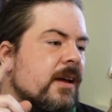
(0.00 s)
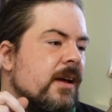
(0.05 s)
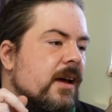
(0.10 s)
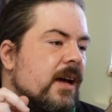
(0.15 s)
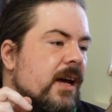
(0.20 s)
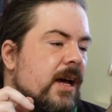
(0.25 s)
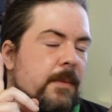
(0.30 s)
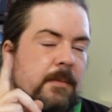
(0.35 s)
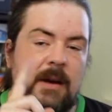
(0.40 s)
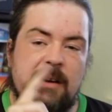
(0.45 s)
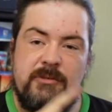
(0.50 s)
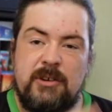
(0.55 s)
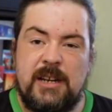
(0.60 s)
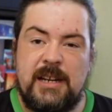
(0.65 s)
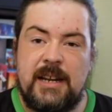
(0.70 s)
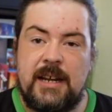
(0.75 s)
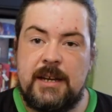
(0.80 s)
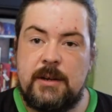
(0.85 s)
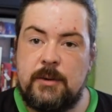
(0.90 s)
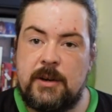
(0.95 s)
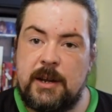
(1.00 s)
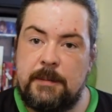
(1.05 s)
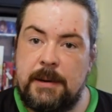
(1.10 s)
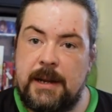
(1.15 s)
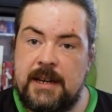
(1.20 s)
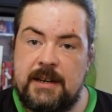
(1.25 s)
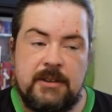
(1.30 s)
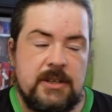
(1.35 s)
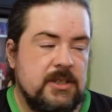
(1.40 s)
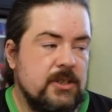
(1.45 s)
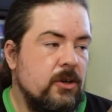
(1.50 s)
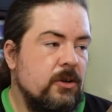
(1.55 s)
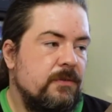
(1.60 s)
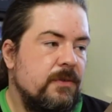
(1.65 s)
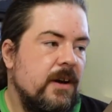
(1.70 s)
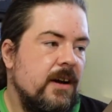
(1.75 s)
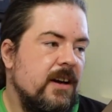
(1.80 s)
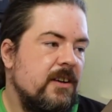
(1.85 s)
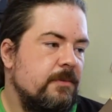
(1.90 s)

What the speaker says: I really like what I played of it so far.